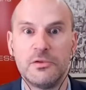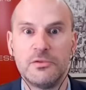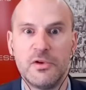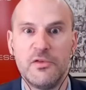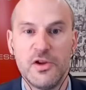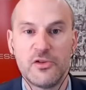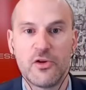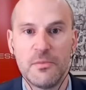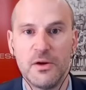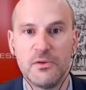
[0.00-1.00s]
Review
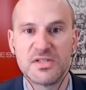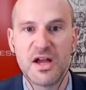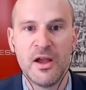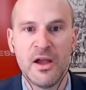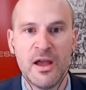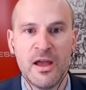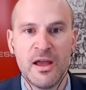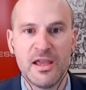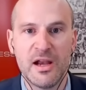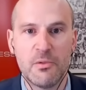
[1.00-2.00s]
Tribunal. So,
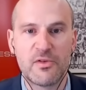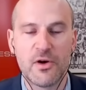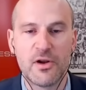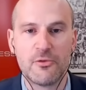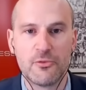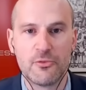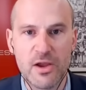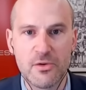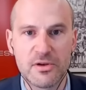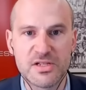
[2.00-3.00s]
we've got
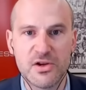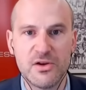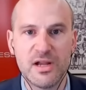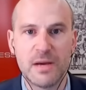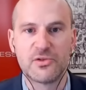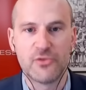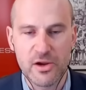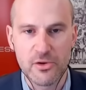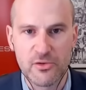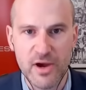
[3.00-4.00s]
record student numbers,
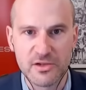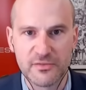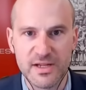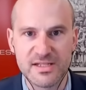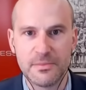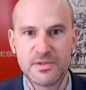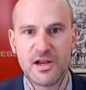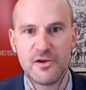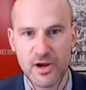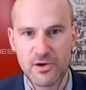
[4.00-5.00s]
record graduate visa numbers,
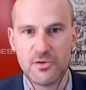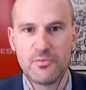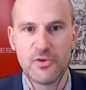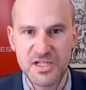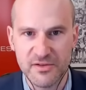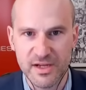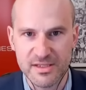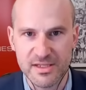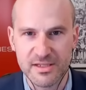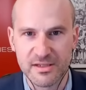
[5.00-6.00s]
and record bridging
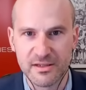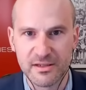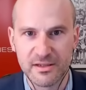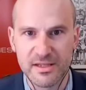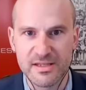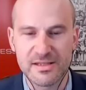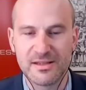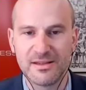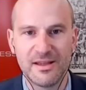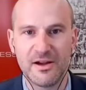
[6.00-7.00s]
visas.
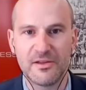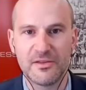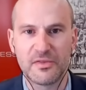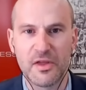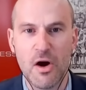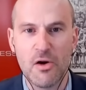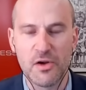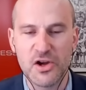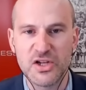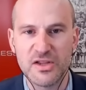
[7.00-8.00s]
This, the whole
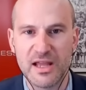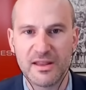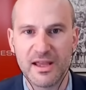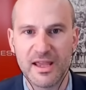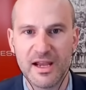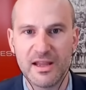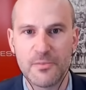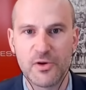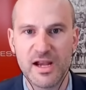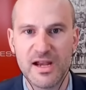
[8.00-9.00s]
notion that
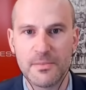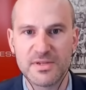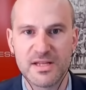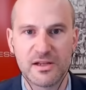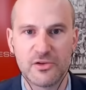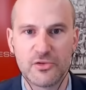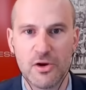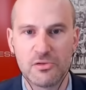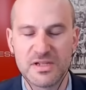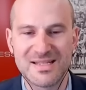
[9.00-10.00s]
they're putting numbers under
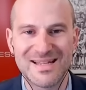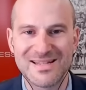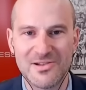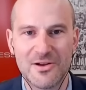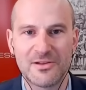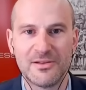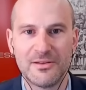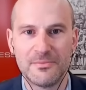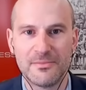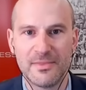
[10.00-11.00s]
control just does not,
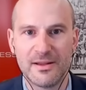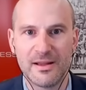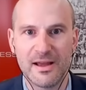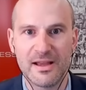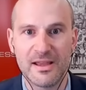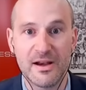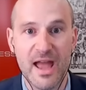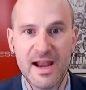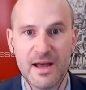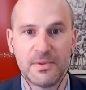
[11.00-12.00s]

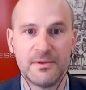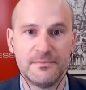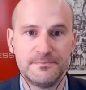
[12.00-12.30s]
add up.